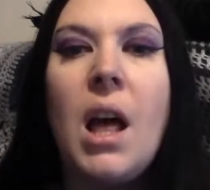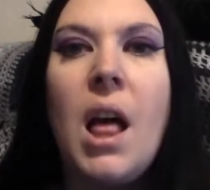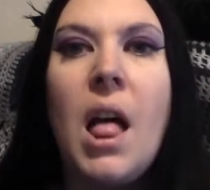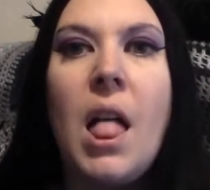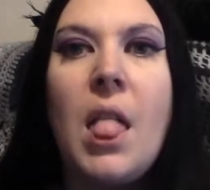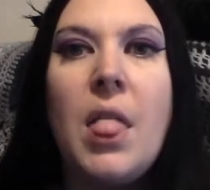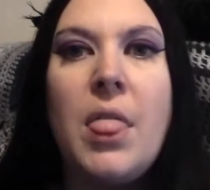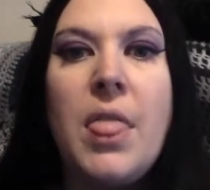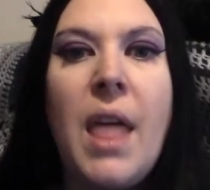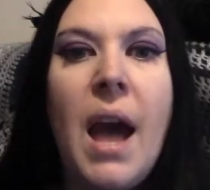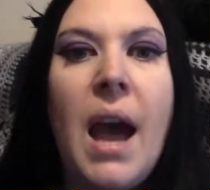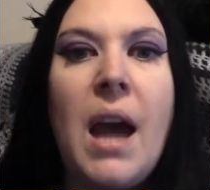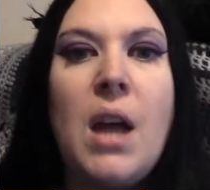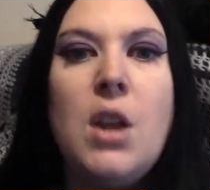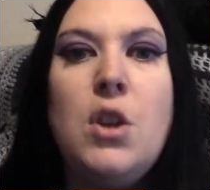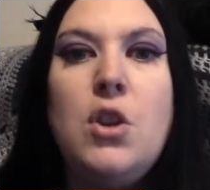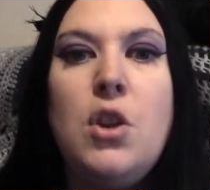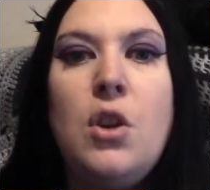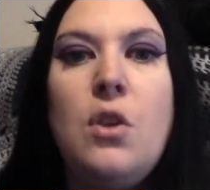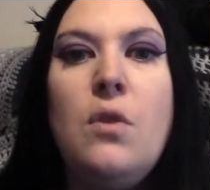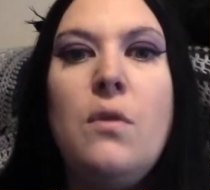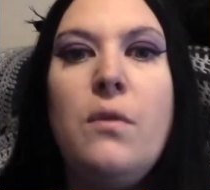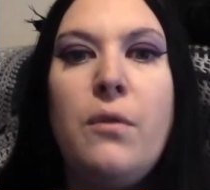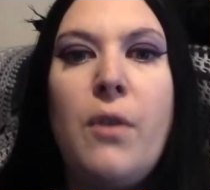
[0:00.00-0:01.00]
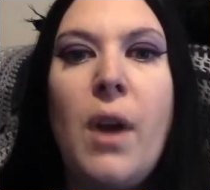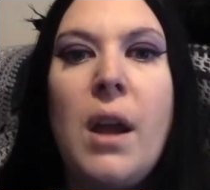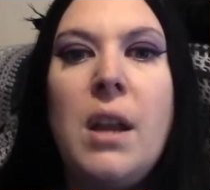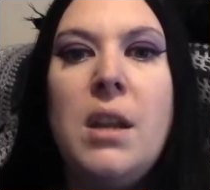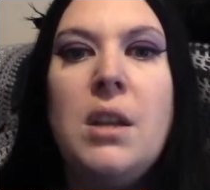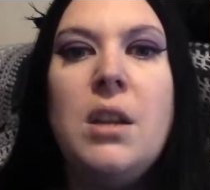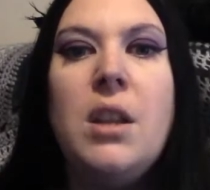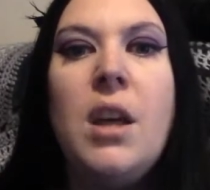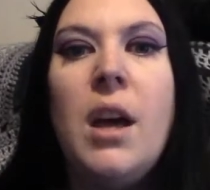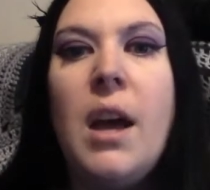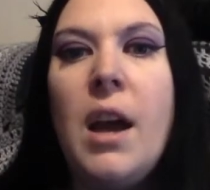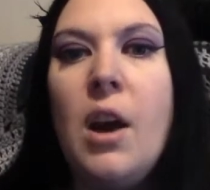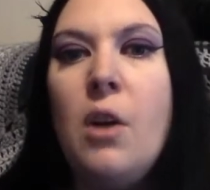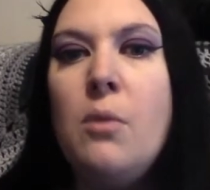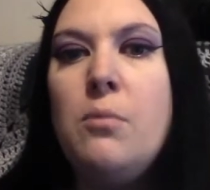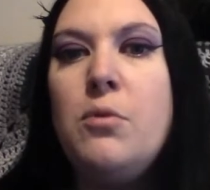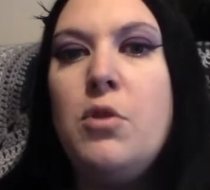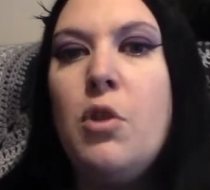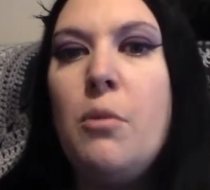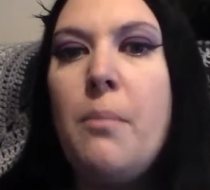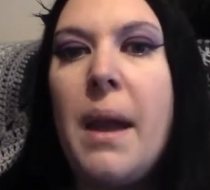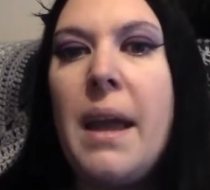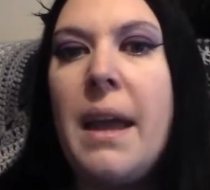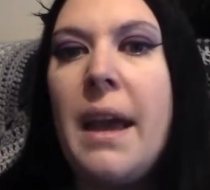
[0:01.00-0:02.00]
that new friend that helped
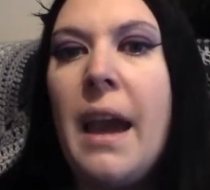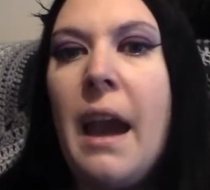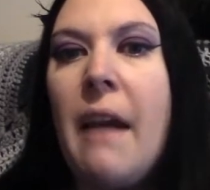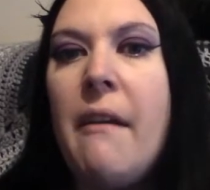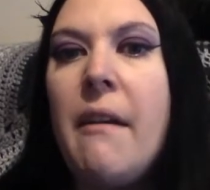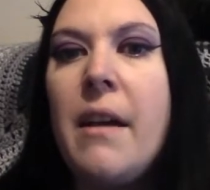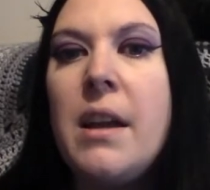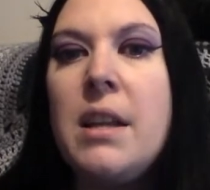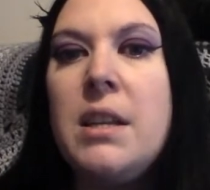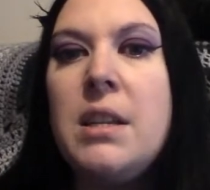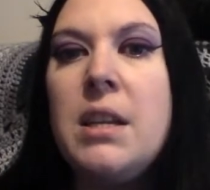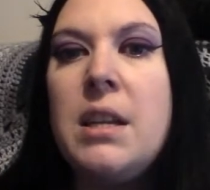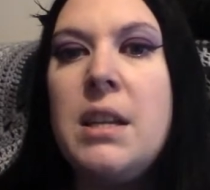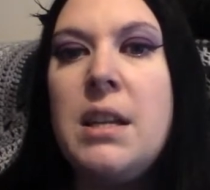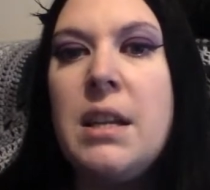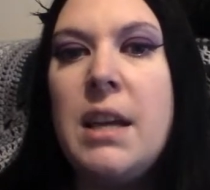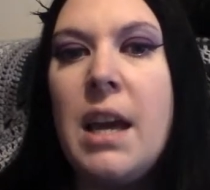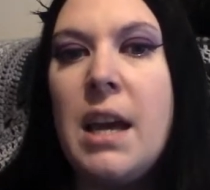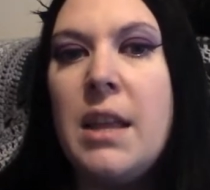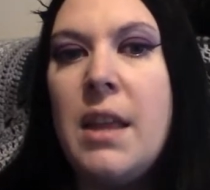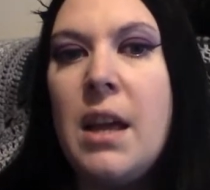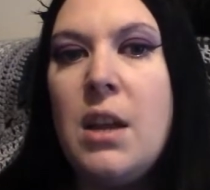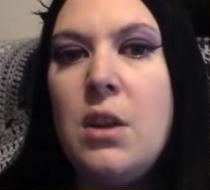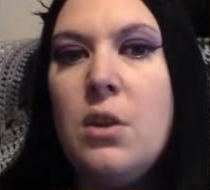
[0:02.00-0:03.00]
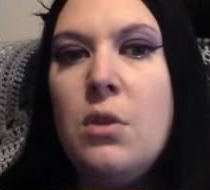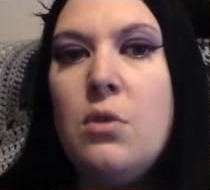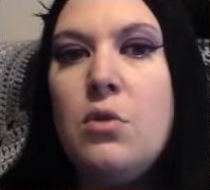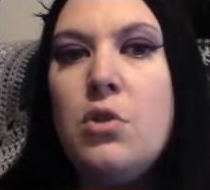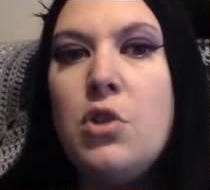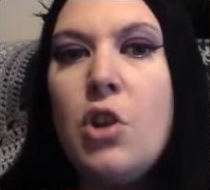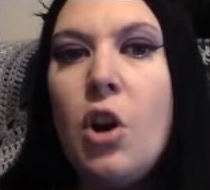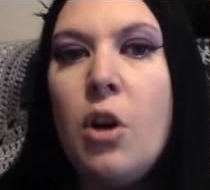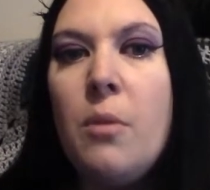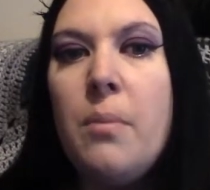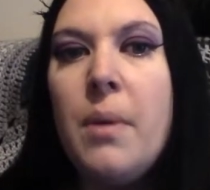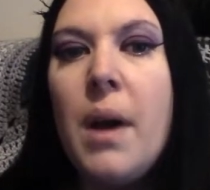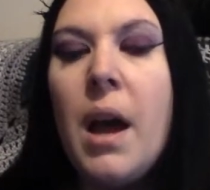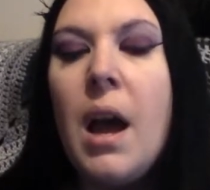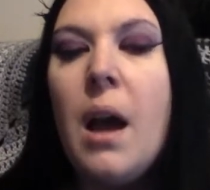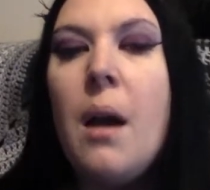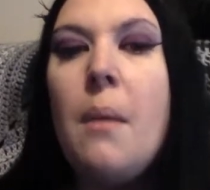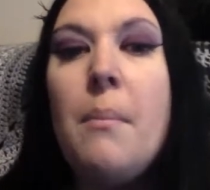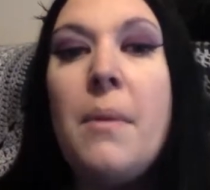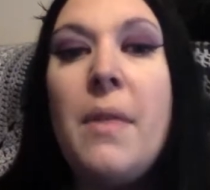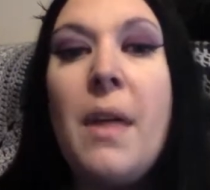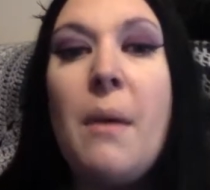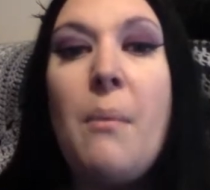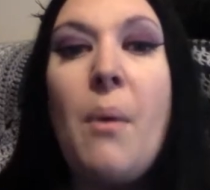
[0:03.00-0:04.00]
your main character to get their new job,
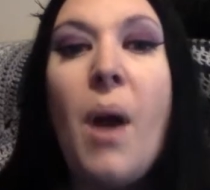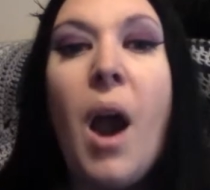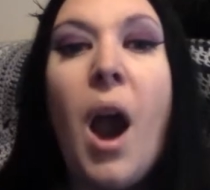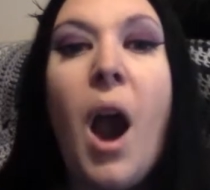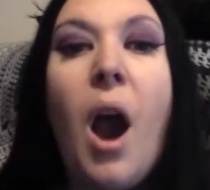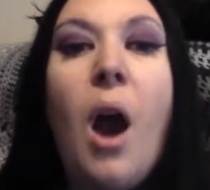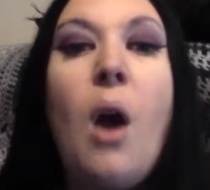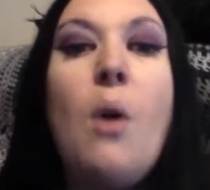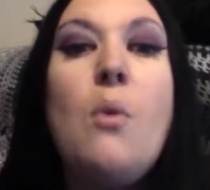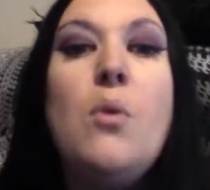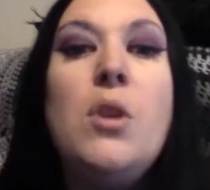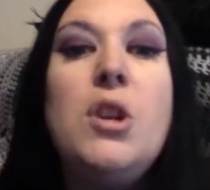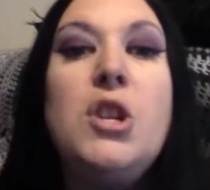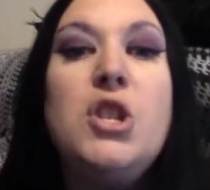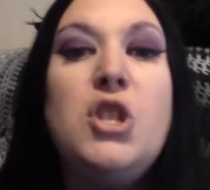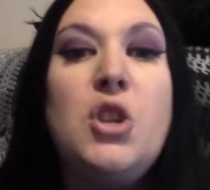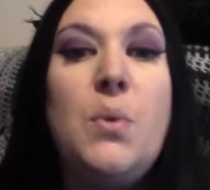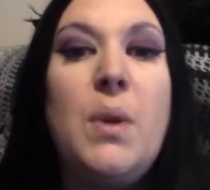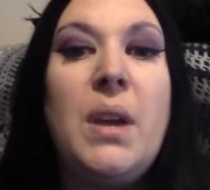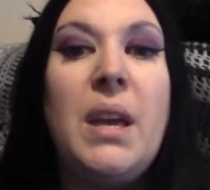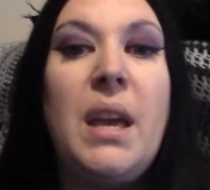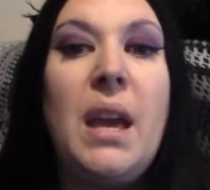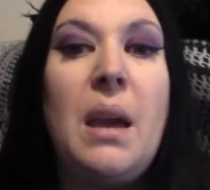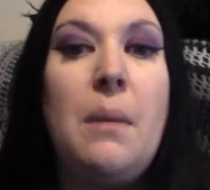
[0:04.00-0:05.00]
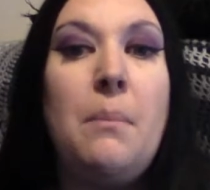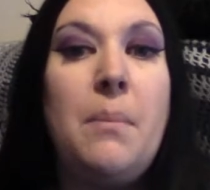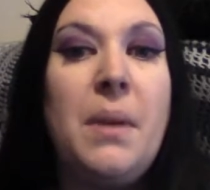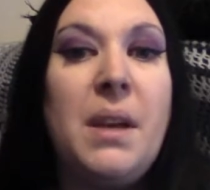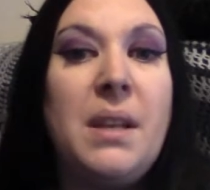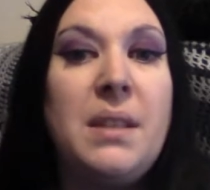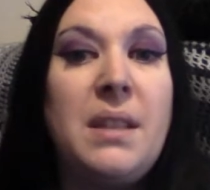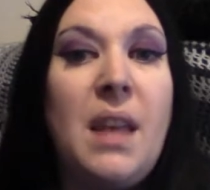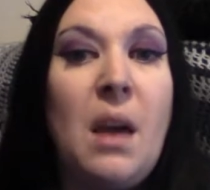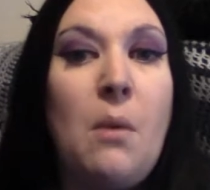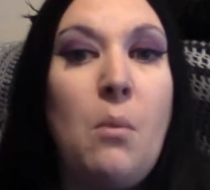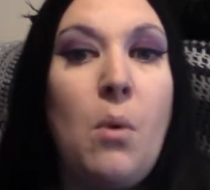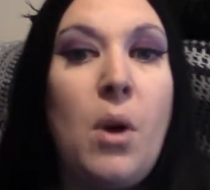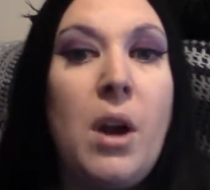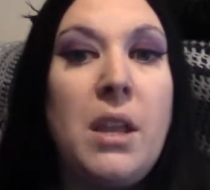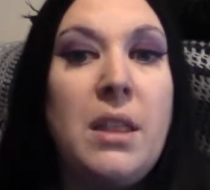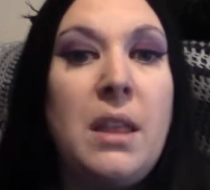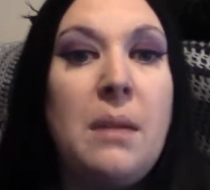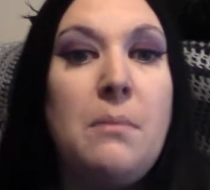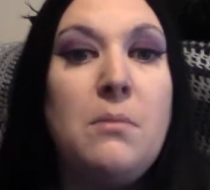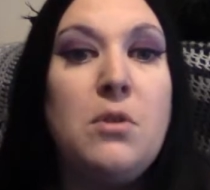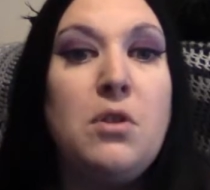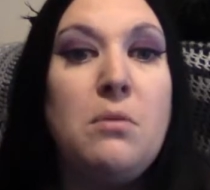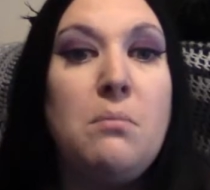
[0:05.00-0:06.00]
but they were only doing it because they wanted
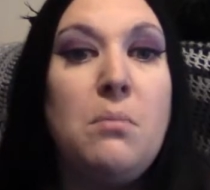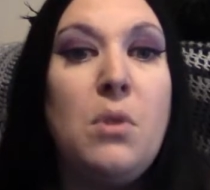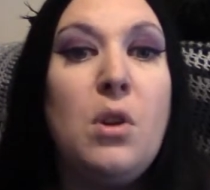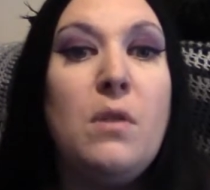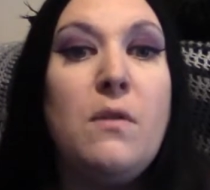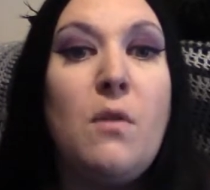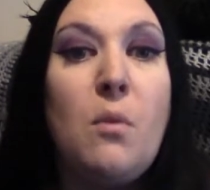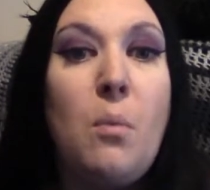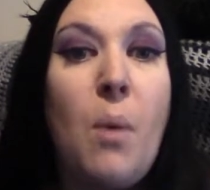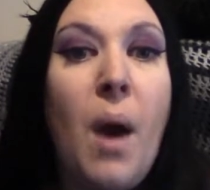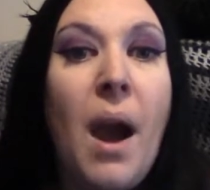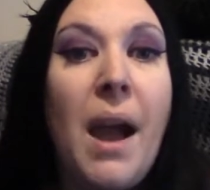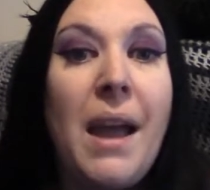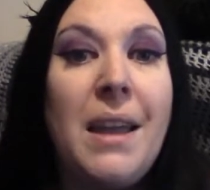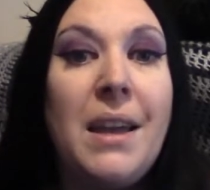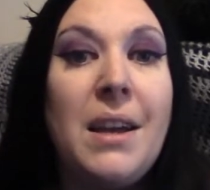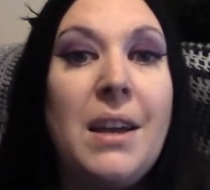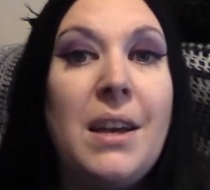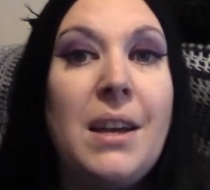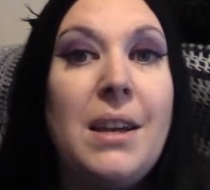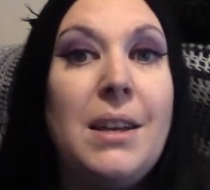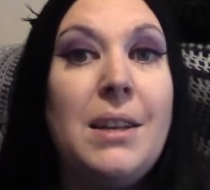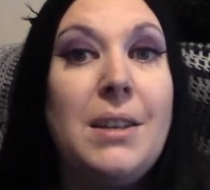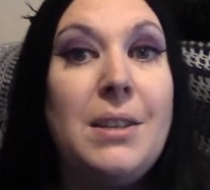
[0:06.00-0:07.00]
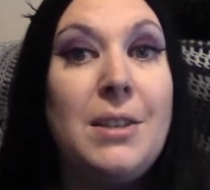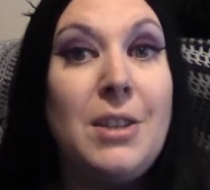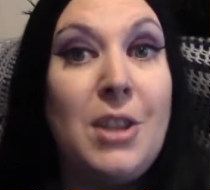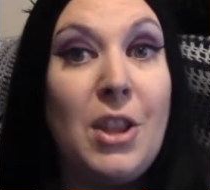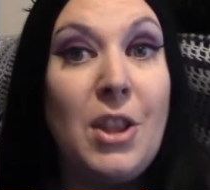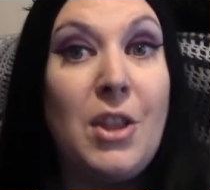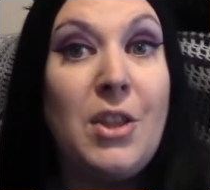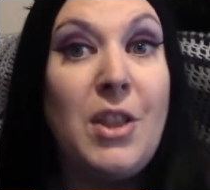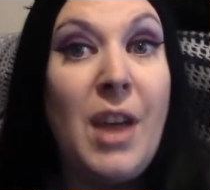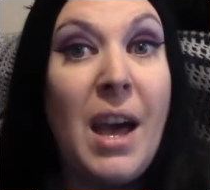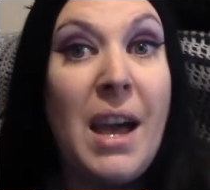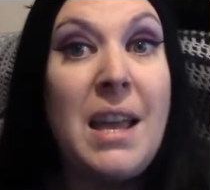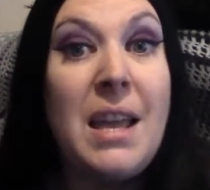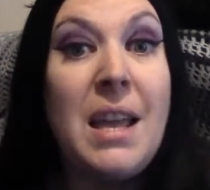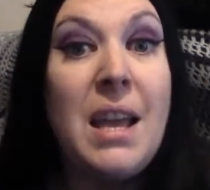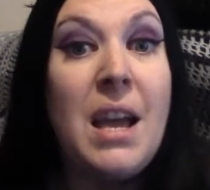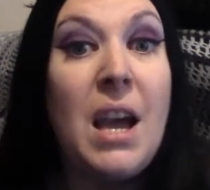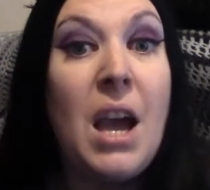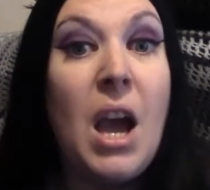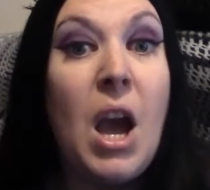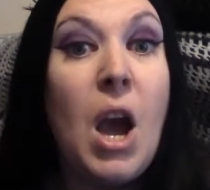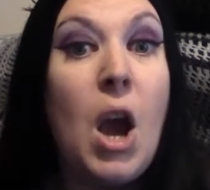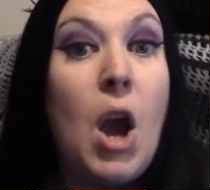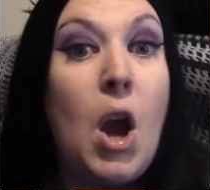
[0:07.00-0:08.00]
them to move away so they
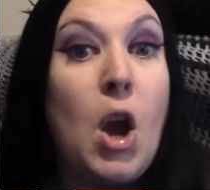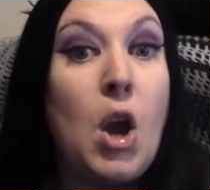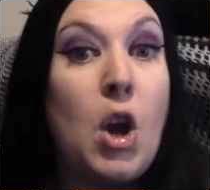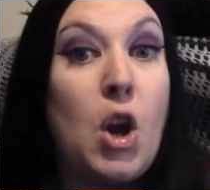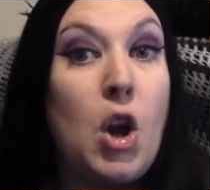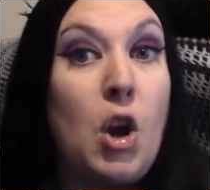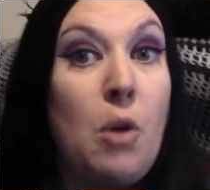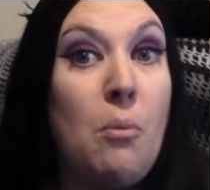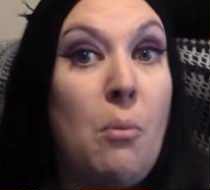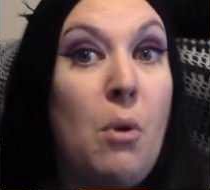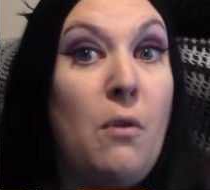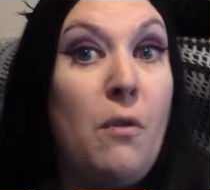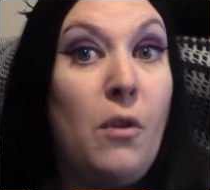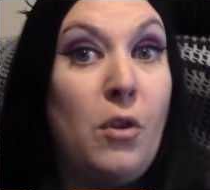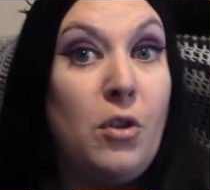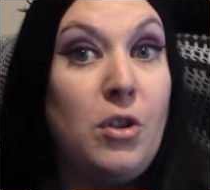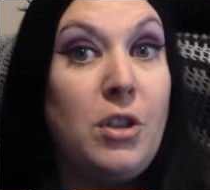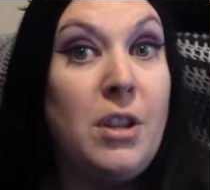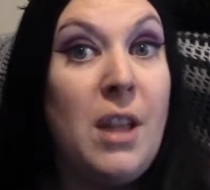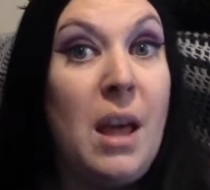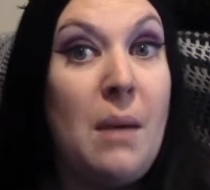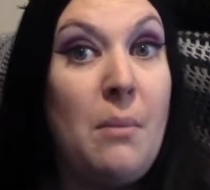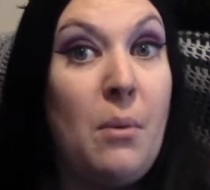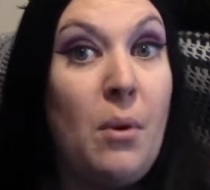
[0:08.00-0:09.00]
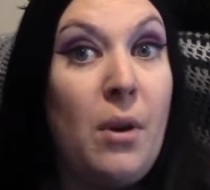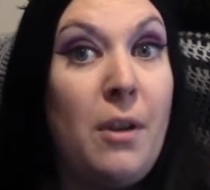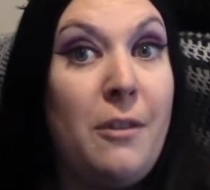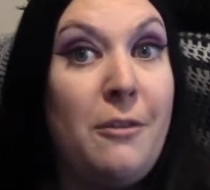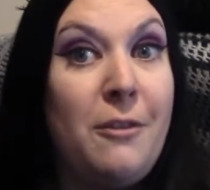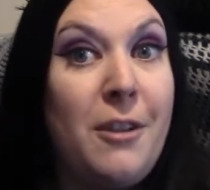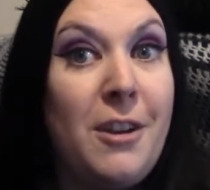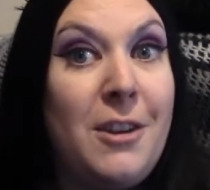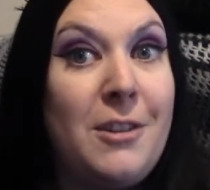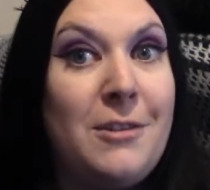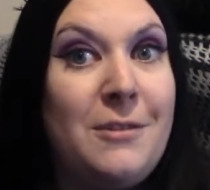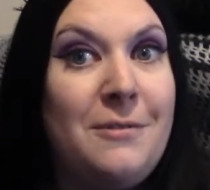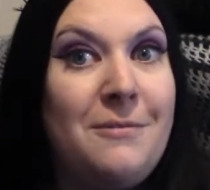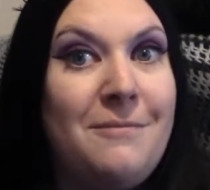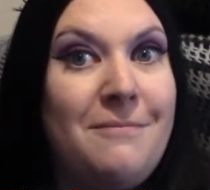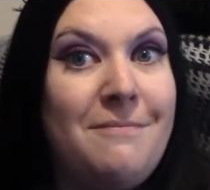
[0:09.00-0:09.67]
could move on to their boyfriend?